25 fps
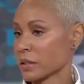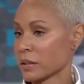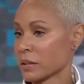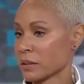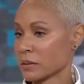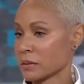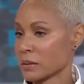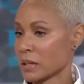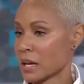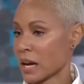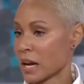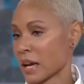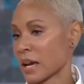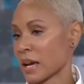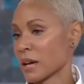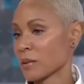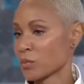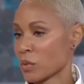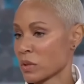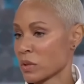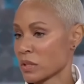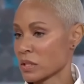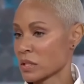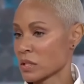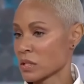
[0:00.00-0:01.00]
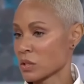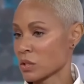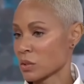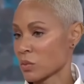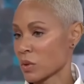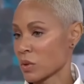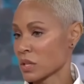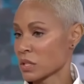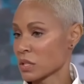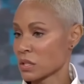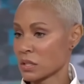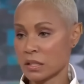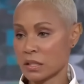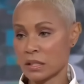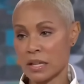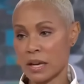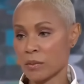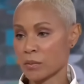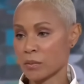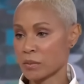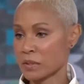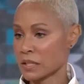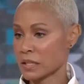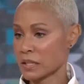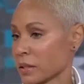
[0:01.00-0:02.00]
and how fast she wants to move
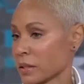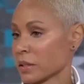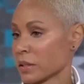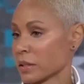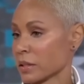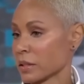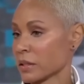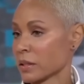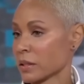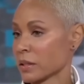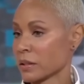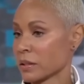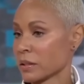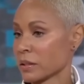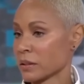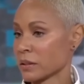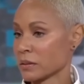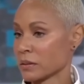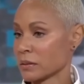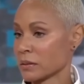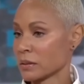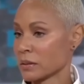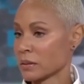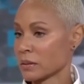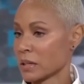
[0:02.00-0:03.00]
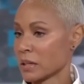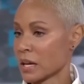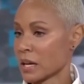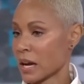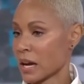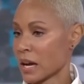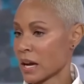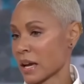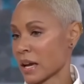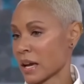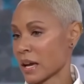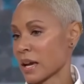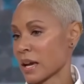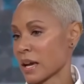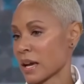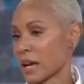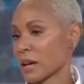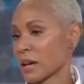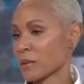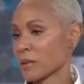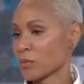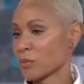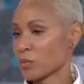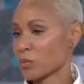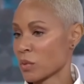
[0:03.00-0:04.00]
on, it all indicates that there were
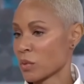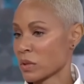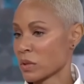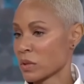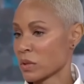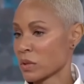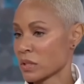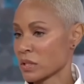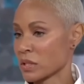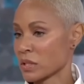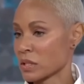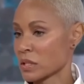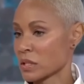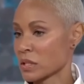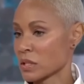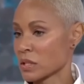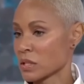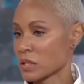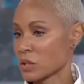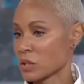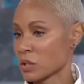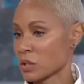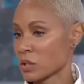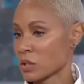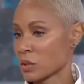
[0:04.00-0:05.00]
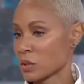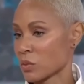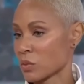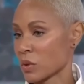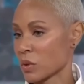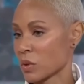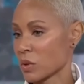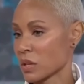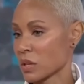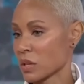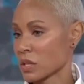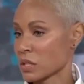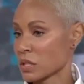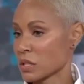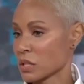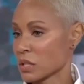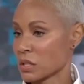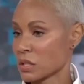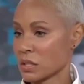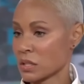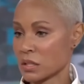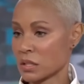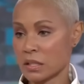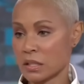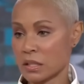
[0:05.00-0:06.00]
likely other situations,
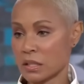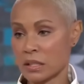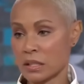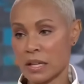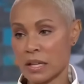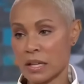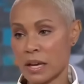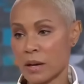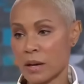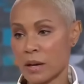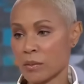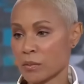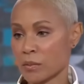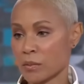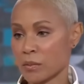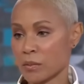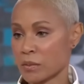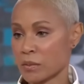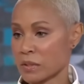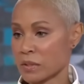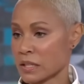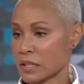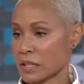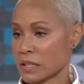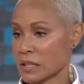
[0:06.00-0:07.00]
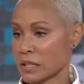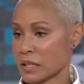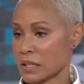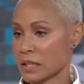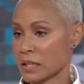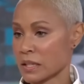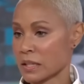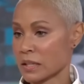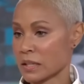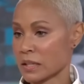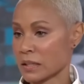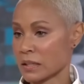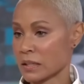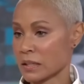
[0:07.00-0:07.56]
which is the euphemism she uses.